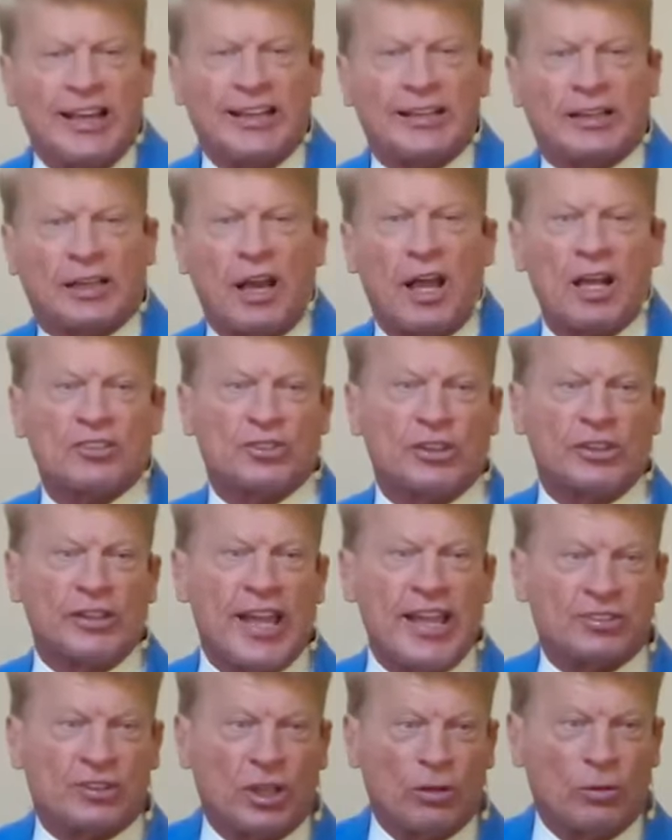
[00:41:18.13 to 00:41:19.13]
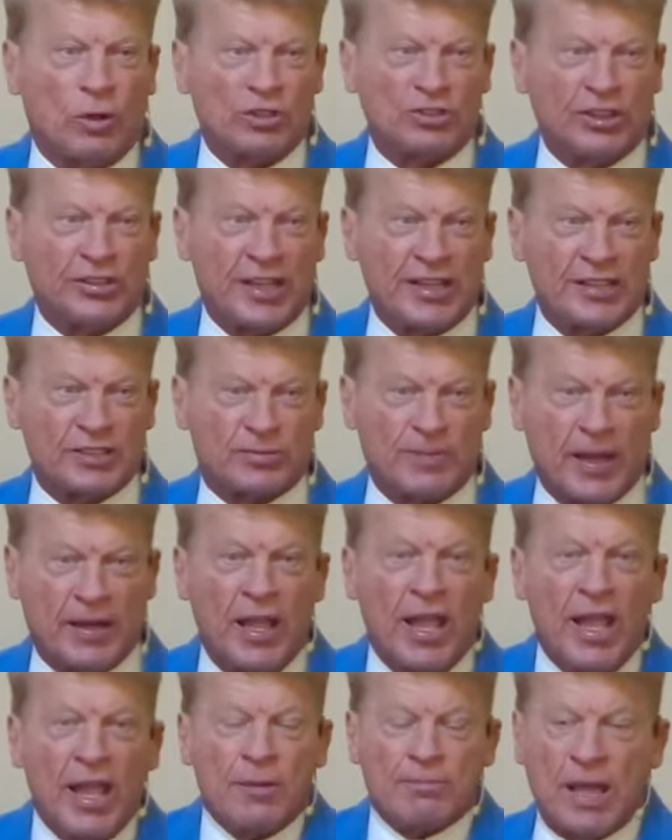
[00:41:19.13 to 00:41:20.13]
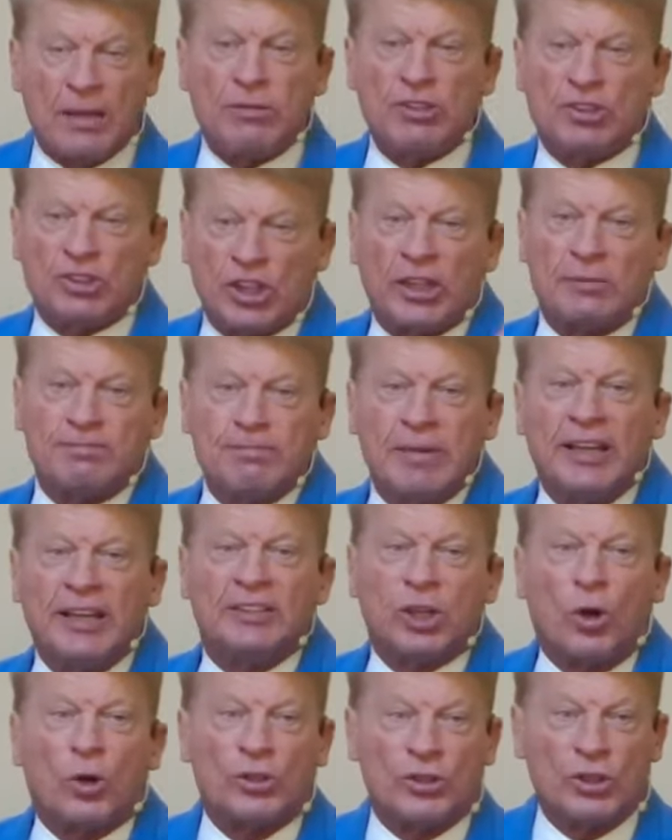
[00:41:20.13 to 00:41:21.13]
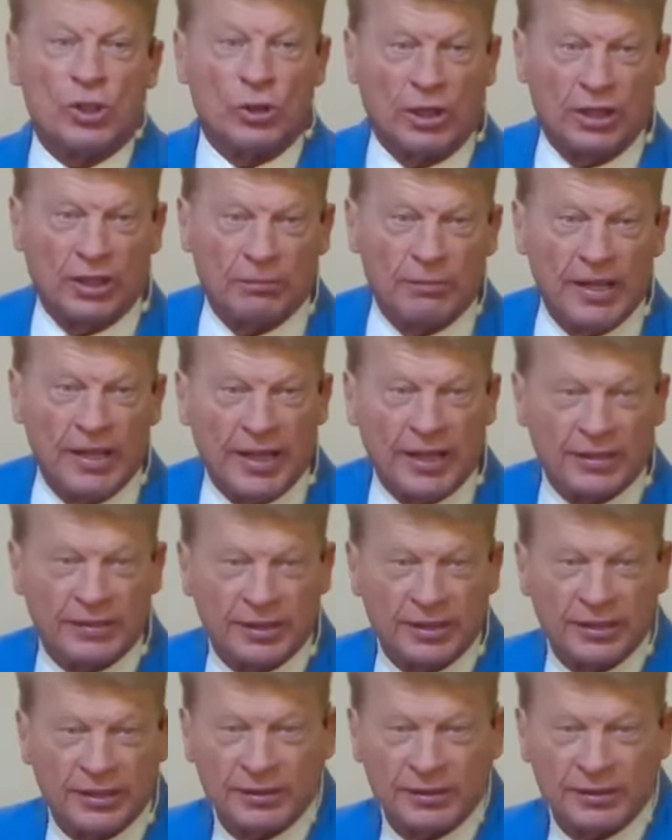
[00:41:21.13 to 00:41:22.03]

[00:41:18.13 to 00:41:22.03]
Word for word: Kelly Clarkson and ask her what she thinks about it? Maybe she can mentor you a little bit.